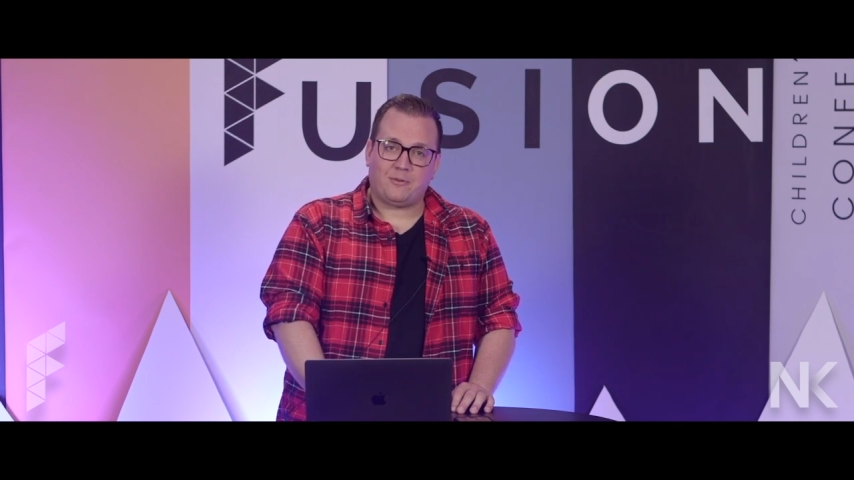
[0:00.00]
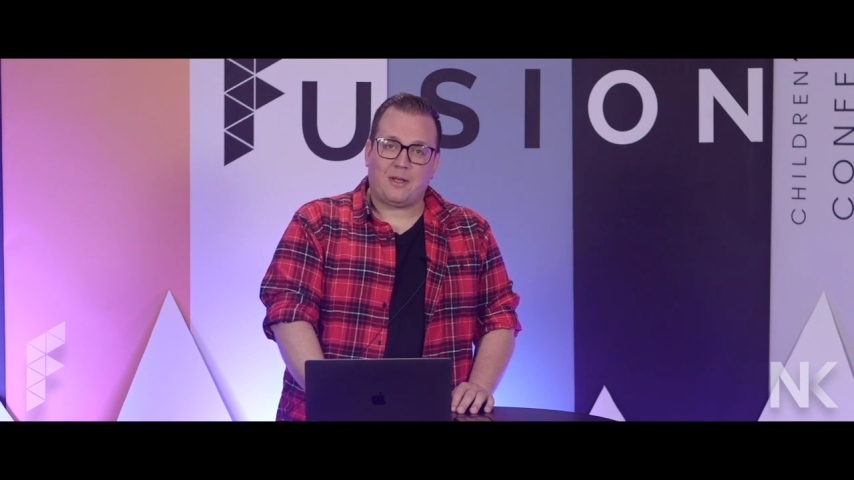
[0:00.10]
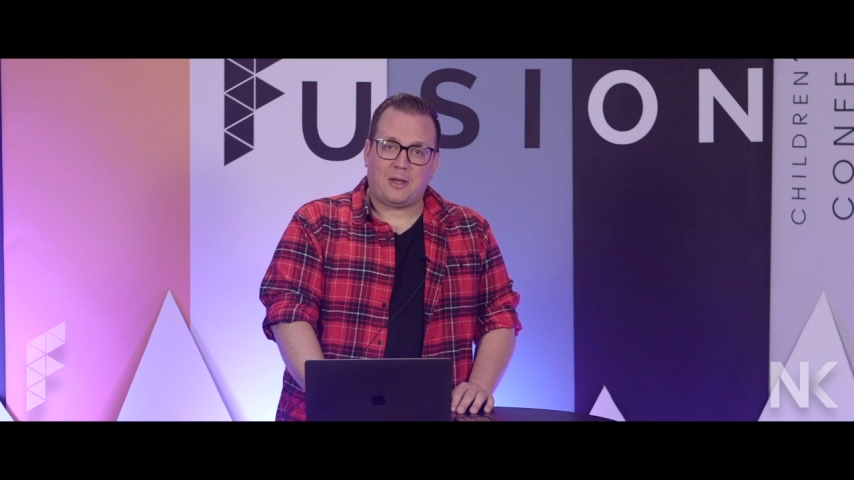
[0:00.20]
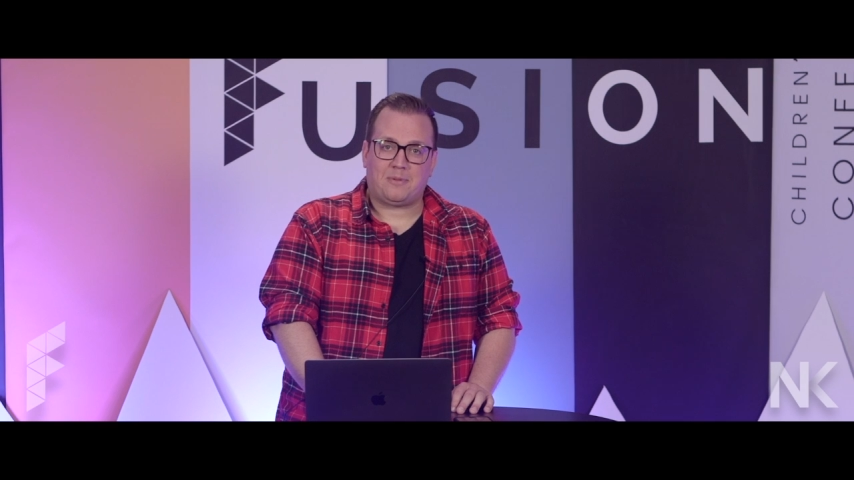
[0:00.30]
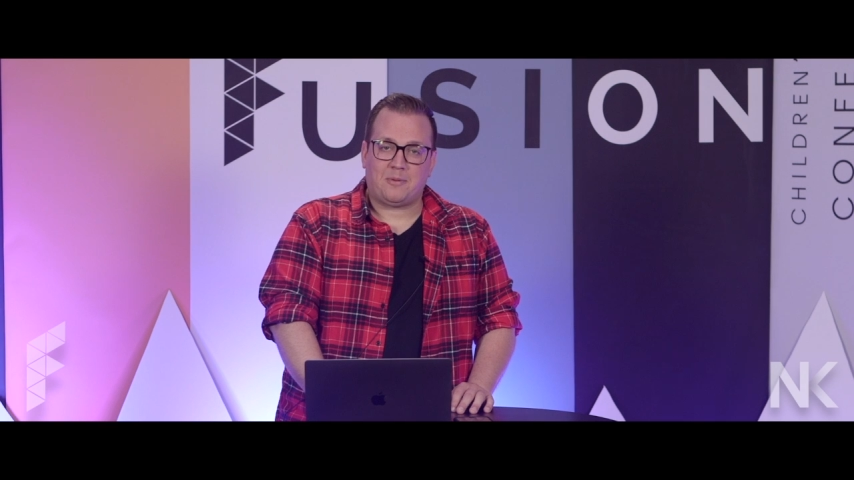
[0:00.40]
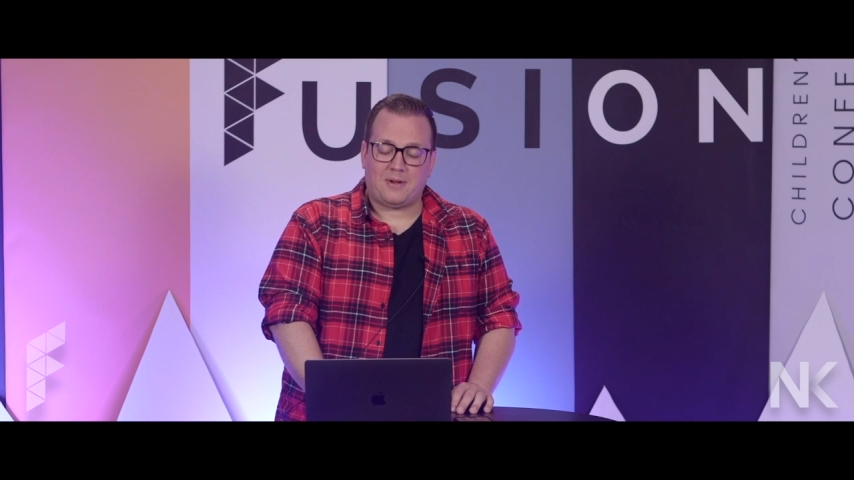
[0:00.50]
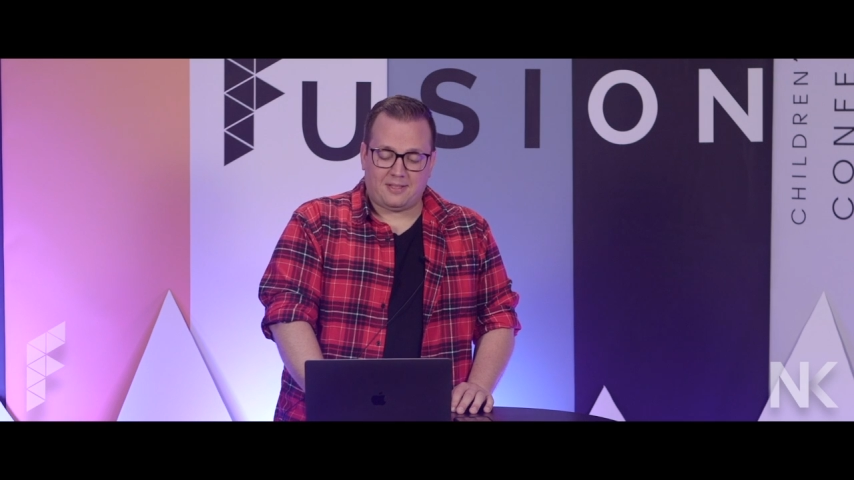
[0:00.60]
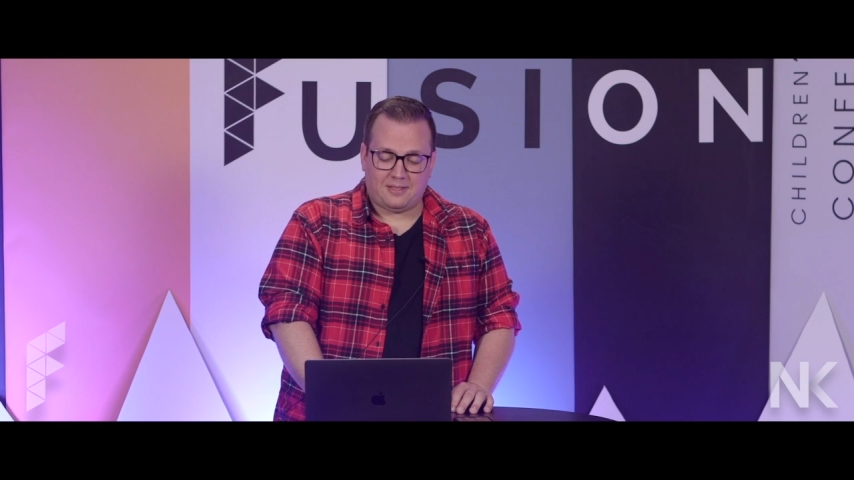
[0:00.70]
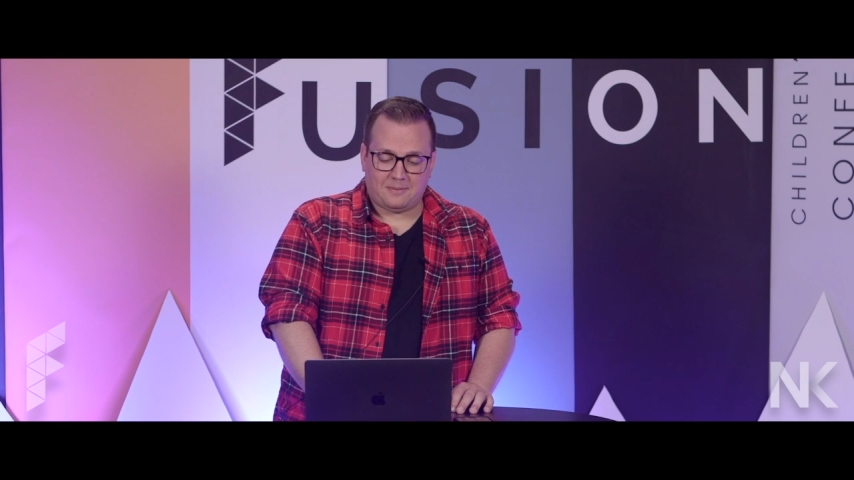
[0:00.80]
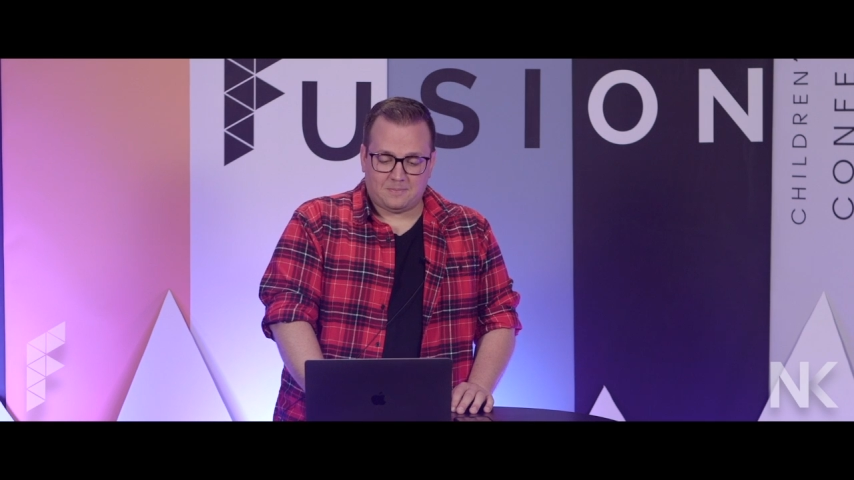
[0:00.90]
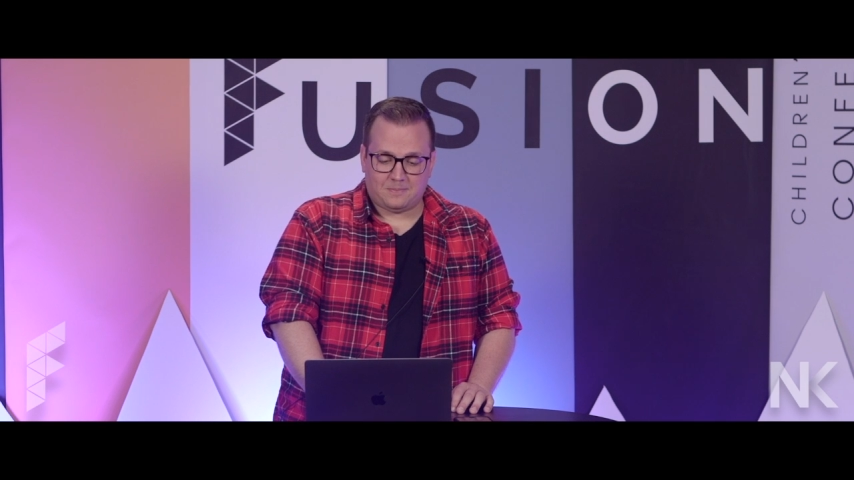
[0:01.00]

will help you with.